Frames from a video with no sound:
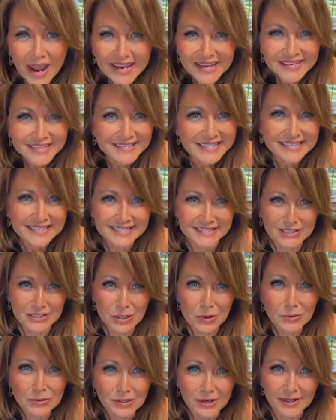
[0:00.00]
Why is it
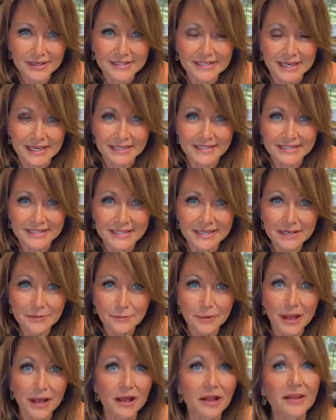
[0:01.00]
so darn tasty?
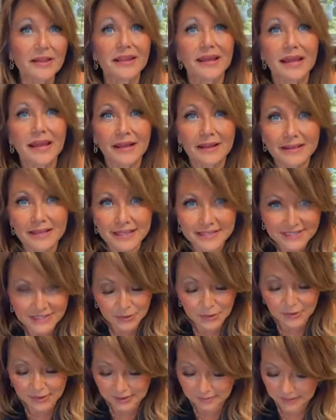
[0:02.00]
Well,
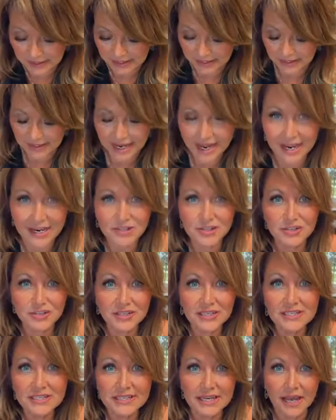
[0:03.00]
it's creamy. As
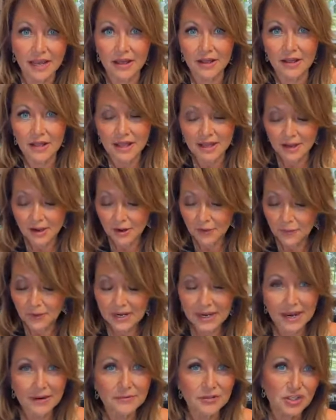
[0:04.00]
you can tell
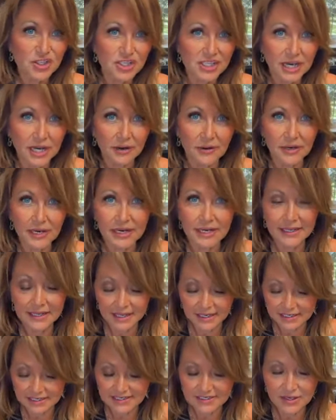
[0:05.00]
when I was sharing
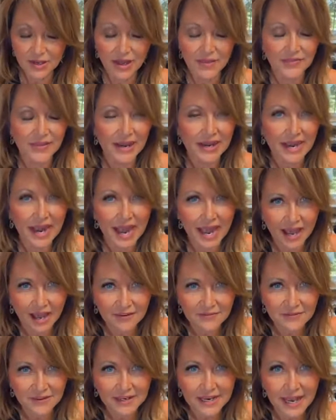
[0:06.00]
that it's got that
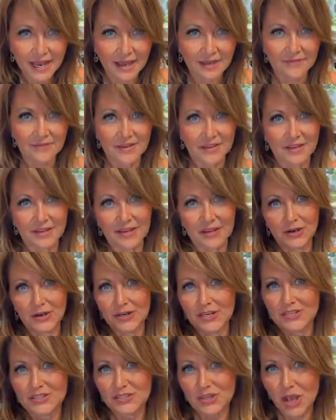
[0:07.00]
half and half in there,
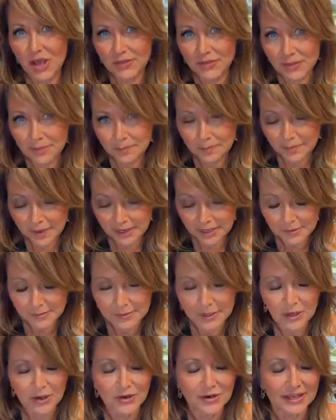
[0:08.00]
and it's got the
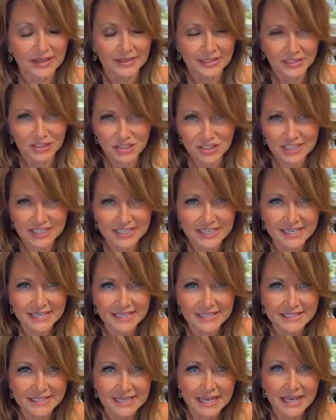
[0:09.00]
buttermilk and the
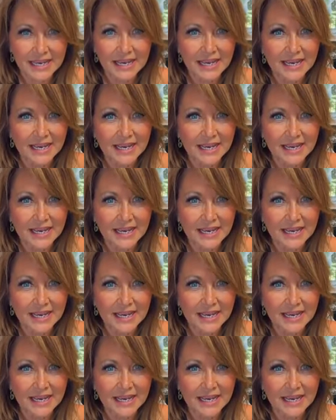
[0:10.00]
cheese.